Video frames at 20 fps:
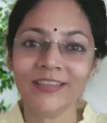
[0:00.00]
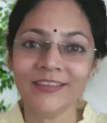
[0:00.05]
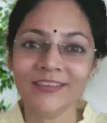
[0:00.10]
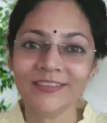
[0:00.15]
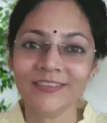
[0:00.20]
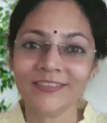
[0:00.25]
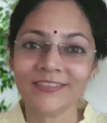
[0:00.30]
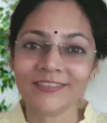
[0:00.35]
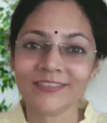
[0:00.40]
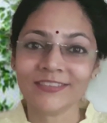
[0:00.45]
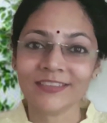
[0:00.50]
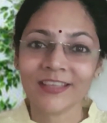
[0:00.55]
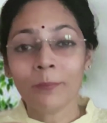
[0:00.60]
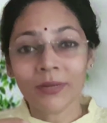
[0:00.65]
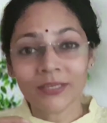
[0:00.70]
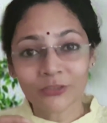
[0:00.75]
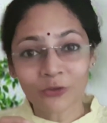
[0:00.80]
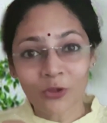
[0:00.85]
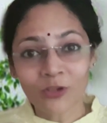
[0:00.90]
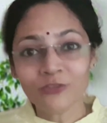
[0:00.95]
illness,
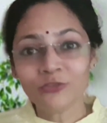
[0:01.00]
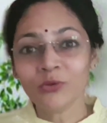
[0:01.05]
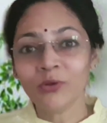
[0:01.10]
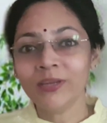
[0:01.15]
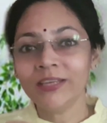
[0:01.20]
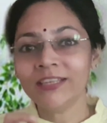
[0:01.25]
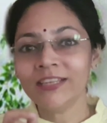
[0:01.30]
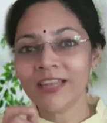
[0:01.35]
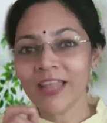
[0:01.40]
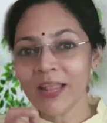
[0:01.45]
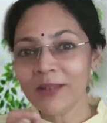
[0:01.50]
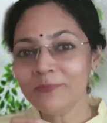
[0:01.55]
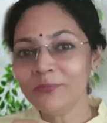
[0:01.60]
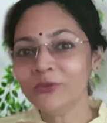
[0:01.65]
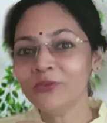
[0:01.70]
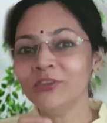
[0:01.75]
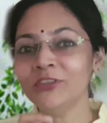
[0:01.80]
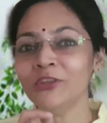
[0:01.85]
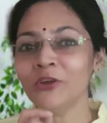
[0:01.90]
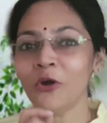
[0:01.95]
but also it will help you
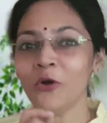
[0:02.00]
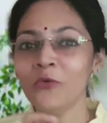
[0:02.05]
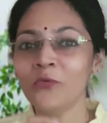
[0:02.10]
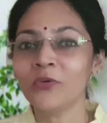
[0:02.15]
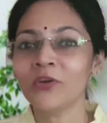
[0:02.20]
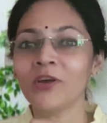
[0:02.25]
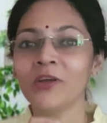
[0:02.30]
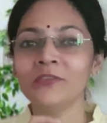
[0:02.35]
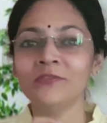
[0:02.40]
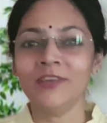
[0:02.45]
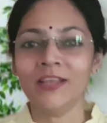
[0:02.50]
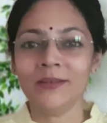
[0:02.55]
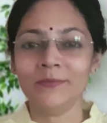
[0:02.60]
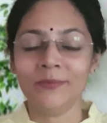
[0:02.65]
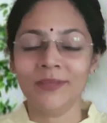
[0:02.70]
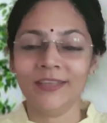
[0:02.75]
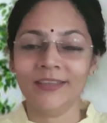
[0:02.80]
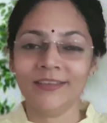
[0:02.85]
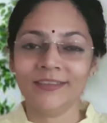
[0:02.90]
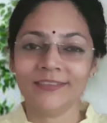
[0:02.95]
in your overall
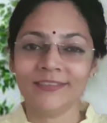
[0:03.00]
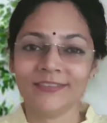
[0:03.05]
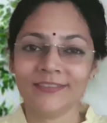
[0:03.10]
well-being.